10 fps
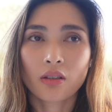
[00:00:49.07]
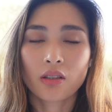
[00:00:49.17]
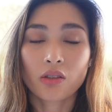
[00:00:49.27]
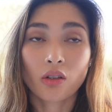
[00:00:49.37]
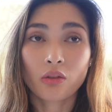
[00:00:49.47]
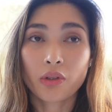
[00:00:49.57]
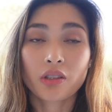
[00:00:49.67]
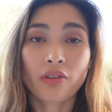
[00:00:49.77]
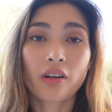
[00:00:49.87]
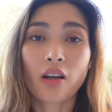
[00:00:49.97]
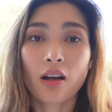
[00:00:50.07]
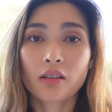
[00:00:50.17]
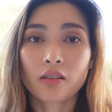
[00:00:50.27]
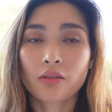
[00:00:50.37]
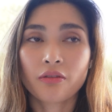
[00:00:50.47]
it's always very
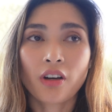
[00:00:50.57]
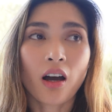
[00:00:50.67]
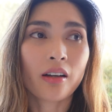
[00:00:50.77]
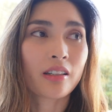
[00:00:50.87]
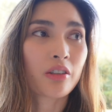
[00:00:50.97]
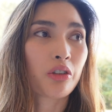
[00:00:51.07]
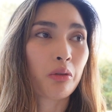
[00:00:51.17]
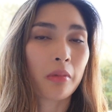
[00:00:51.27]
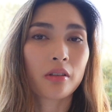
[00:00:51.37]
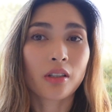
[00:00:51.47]
hot and humid.